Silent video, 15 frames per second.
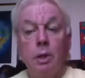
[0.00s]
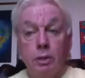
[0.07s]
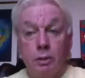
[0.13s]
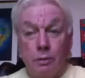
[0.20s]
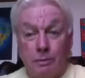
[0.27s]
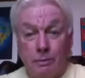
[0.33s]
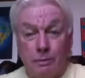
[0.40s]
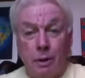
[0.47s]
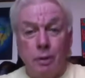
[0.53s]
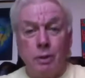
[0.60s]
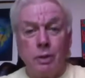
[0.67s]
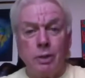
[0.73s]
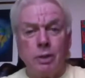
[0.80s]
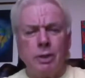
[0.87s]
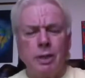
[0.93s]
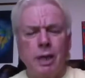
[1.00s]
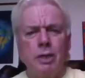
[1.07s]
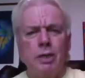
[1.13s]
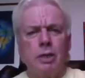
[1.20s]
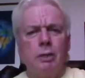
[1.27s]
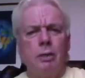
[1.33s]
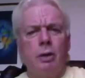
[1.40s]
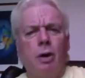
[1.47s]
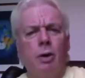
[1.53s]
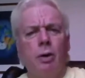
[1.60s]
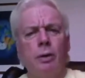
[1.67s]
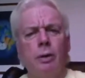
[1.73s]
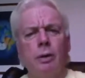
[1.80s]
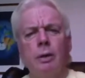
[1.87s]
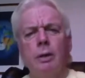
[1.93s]
to focus attention
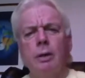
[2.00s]
on